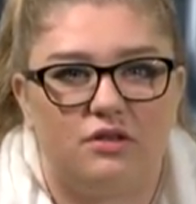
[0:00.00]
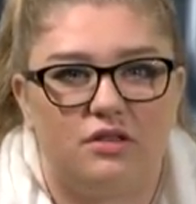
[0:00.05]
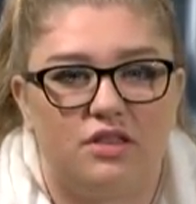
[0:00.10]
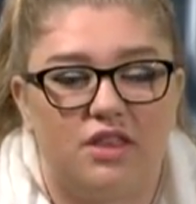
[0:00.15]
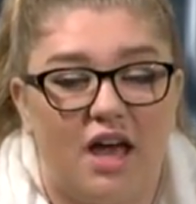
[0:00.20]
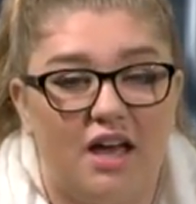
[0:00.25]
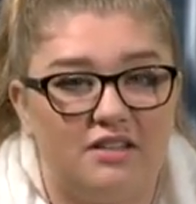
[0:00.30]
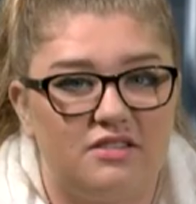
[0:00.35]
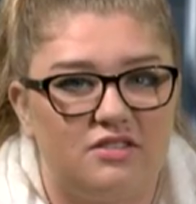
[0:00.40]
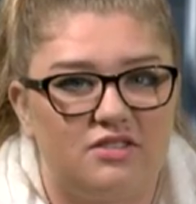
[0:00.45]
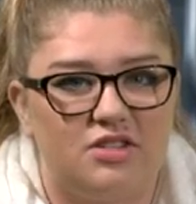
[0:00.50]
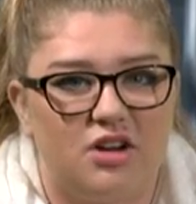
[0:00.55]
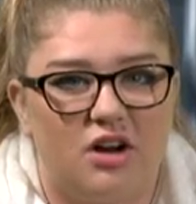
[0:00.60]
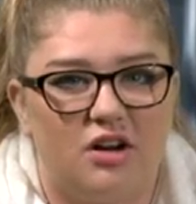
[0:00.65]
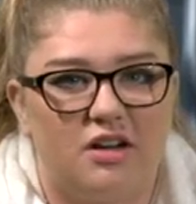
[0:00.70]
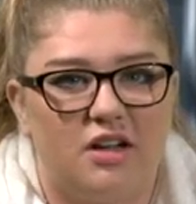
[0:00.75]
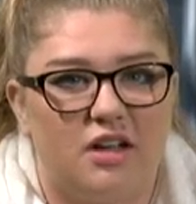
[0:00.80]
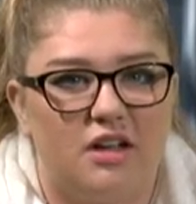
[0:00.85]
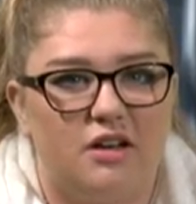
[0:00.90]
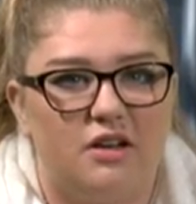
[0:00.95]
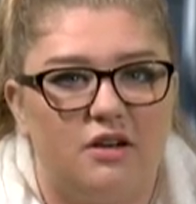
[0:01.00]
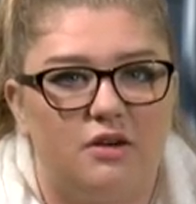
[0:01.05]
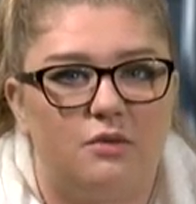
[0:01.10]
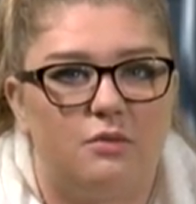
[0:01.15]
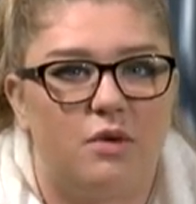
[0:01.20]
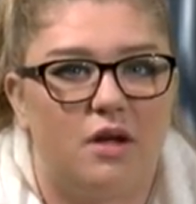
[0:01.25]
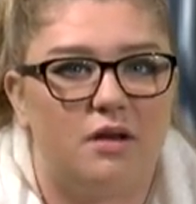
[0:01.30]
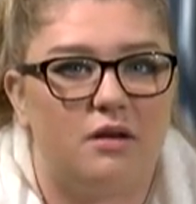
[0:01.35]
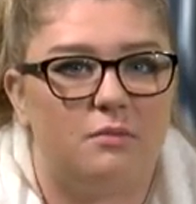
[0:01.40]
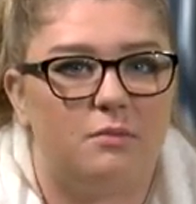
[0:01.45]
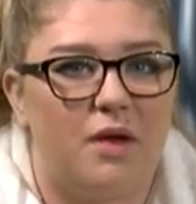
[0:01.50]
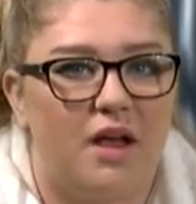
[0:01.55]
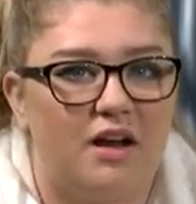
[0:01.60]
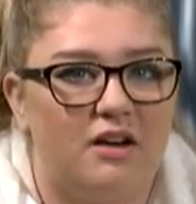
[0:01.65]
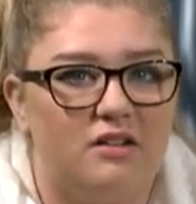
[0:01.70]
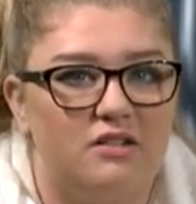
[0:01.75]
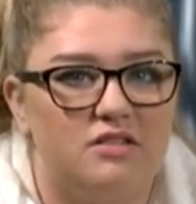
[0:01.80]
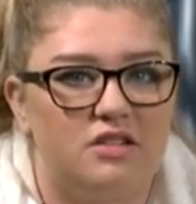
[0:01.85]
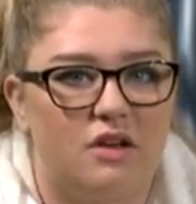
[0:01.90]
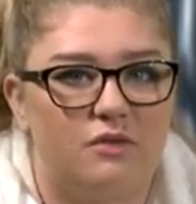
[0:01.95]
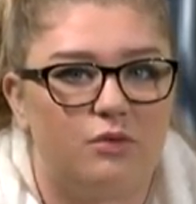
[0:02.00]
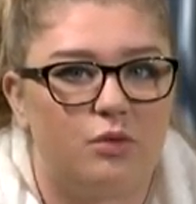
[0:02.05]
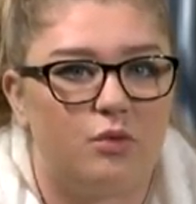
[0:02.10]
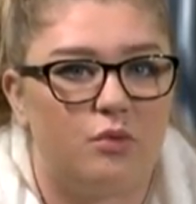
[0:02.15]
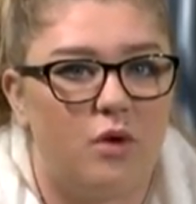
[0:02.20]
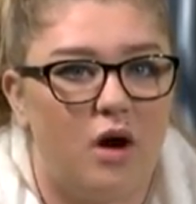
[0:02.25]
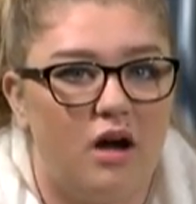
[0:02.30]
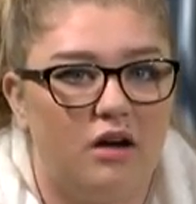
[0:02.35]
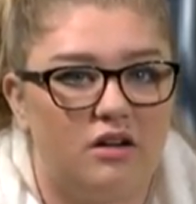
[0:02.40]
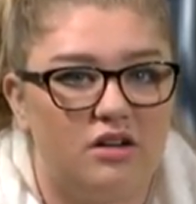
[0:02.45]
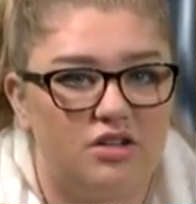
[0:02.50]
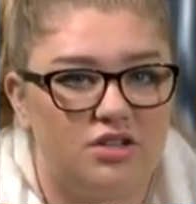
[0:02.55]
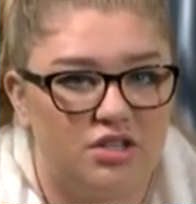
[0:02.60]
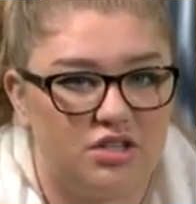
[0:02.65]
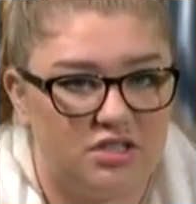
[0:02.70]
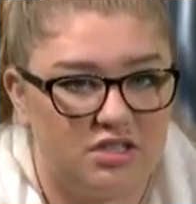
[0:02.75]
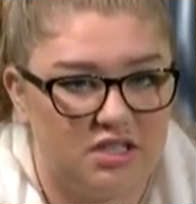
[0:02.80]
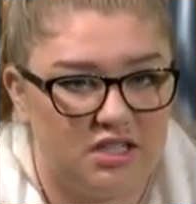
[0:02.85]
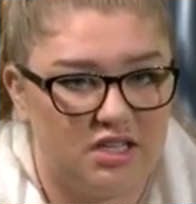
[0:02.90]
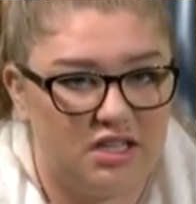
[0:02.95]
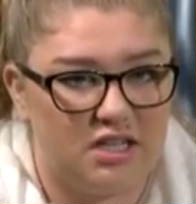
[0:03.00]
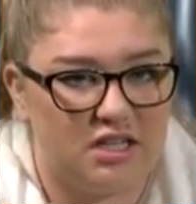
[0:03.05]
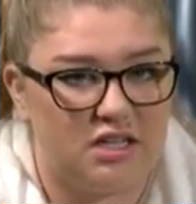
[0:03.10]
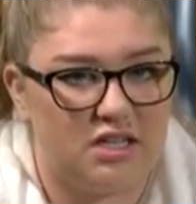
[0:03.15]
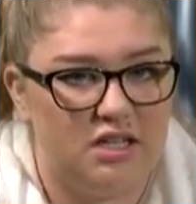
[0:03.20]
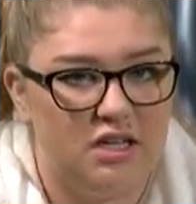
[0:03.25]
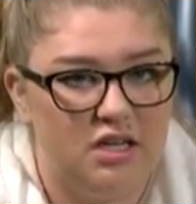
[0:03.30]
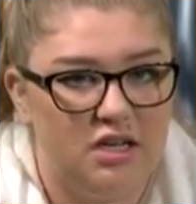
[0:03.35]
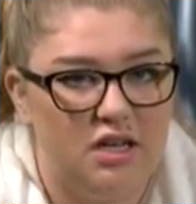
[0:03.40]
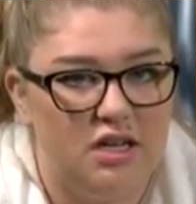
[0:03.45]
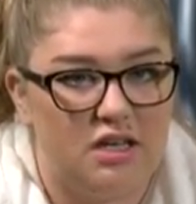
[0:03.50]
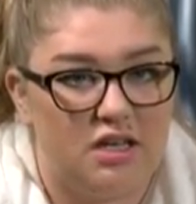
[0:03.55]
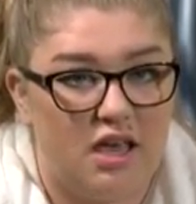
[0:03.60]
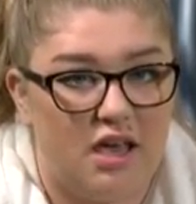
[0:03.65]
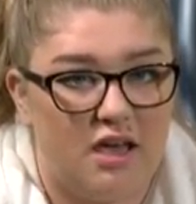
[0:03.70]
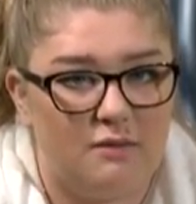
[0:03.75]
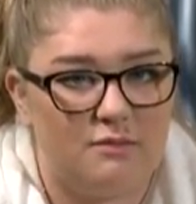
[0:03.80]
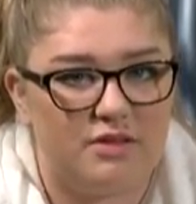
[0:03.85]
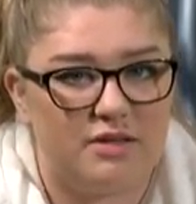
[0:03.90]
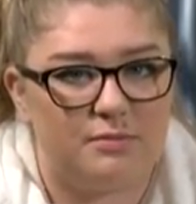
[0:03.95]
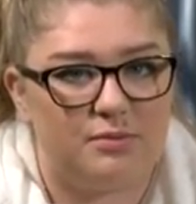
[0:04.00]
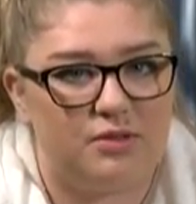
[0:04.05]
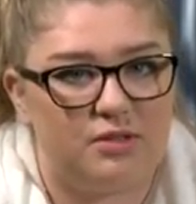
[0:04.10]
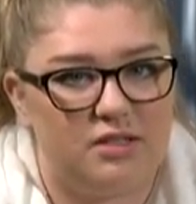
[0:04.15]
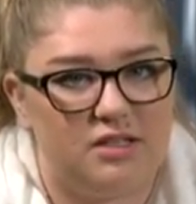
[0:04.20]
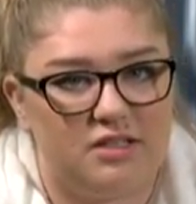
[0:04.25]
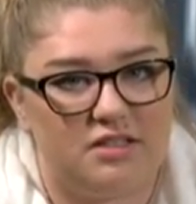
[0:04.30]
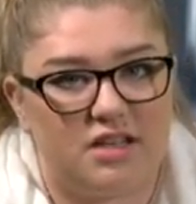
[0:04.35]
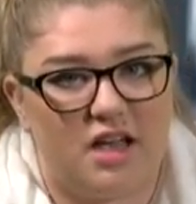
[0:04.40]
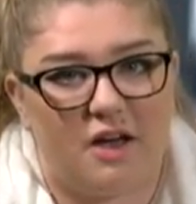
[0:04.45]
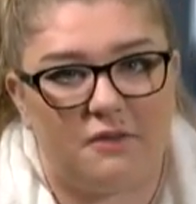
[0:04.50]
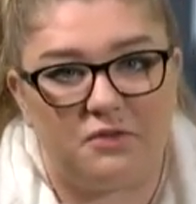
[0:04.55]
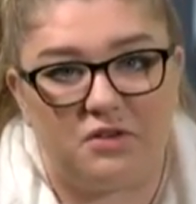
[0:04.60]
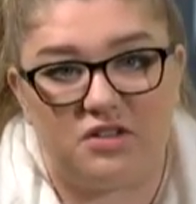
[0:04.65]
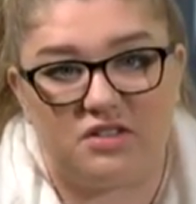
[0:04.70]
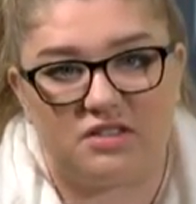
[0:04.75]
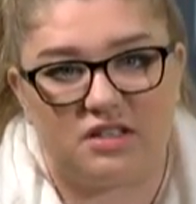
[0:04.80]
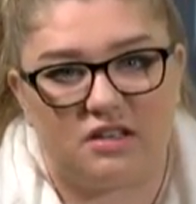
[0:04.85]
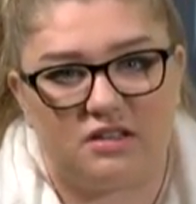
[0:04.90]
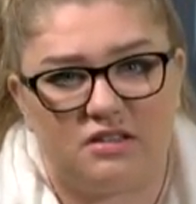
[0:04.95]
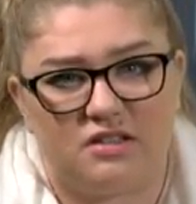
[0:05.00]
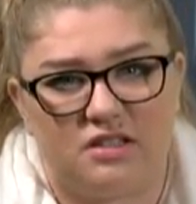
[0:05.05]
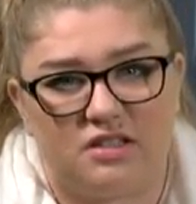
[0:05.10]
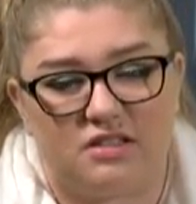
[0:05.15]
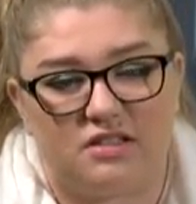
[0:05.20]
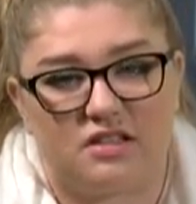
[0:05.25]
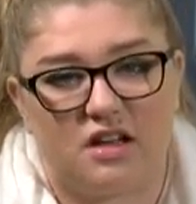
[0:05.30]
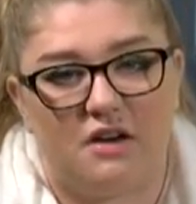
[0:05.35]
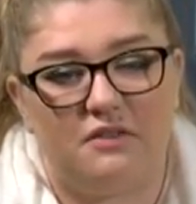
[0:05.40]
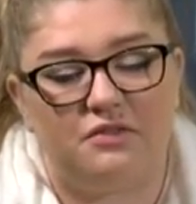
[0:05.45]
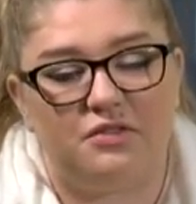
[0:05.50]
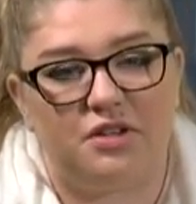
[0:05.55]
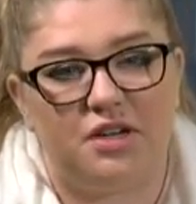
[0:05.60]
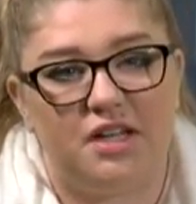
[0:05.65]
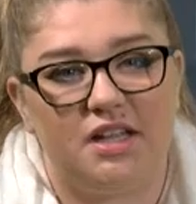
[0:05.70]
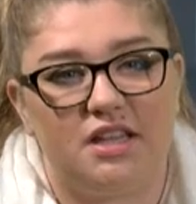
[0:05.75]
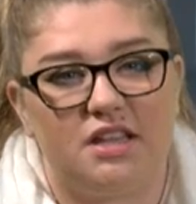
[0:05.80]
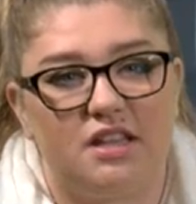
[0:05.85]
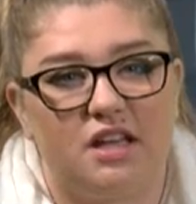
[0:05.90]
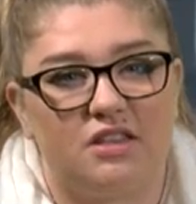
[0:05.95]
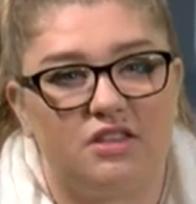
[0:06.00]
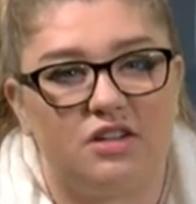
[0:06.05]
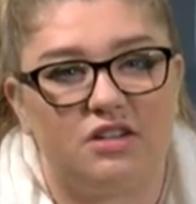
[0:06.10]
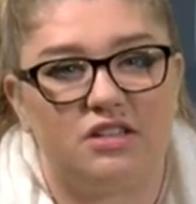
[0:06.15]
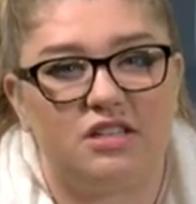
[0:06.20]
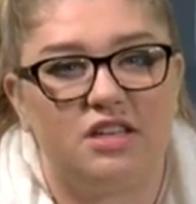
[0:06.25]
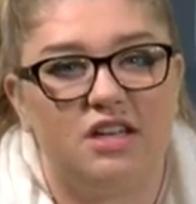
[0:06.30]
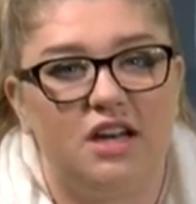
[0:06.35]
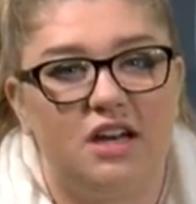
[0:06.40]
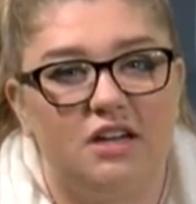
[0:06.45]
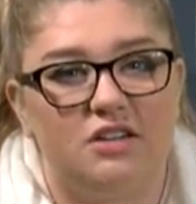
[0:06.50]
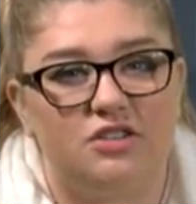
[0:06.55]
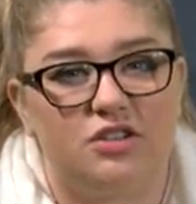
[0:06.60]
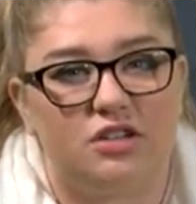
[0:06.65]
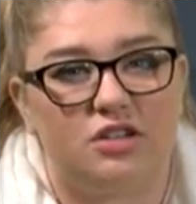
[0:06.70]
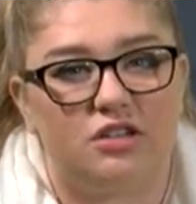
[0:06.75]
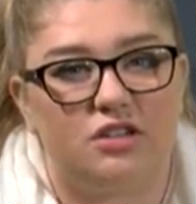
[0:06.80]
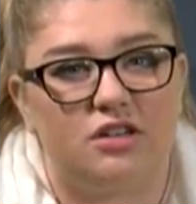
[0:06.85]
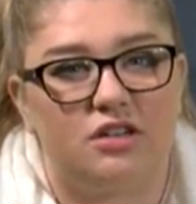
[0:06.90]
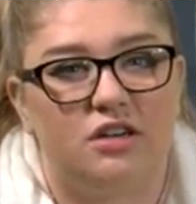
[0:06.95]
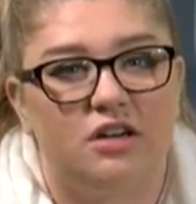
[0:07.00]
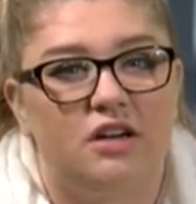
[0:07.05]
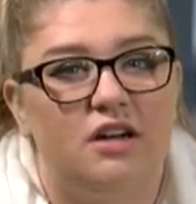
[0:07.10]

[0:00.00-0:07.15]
that started when parents of a Waukesha teen came to police after discovering that their teenager